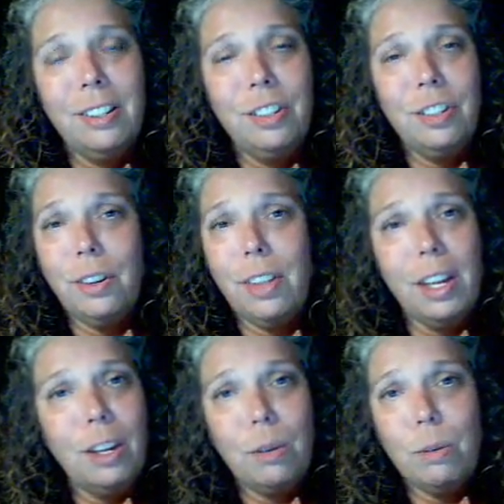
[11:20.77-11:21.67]
Jill,
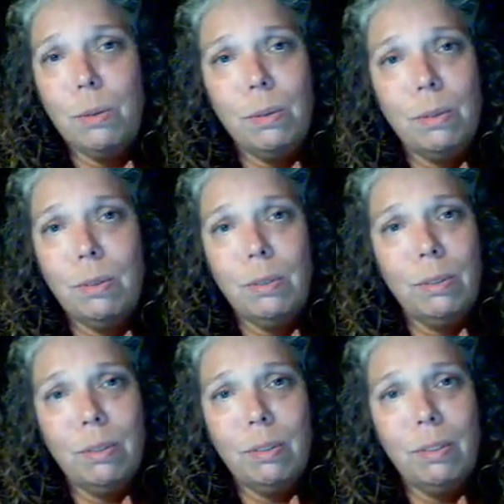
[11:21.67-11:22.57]
thank you.
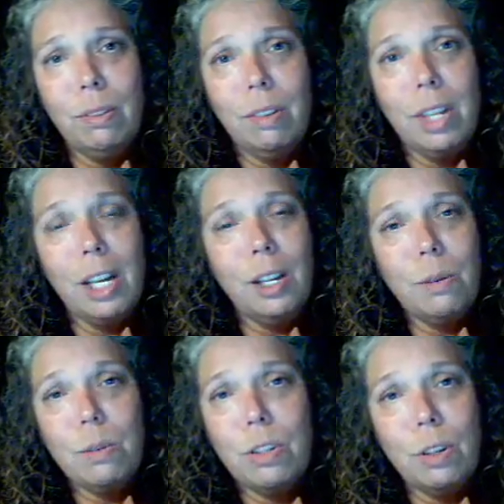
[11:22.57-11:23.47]
Thank
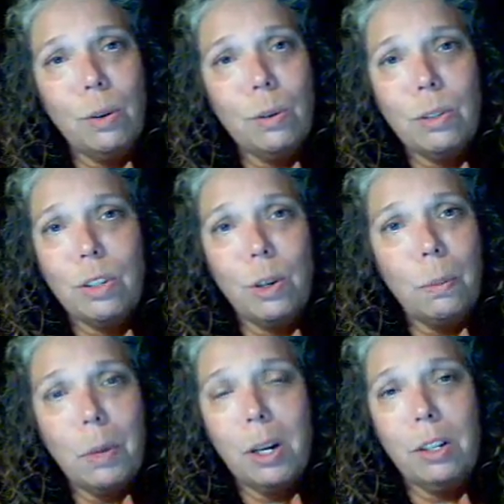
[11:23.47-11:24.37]
you so, so
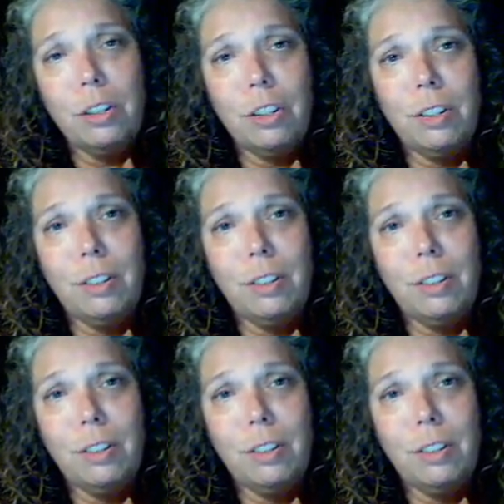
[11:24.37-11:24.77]
much.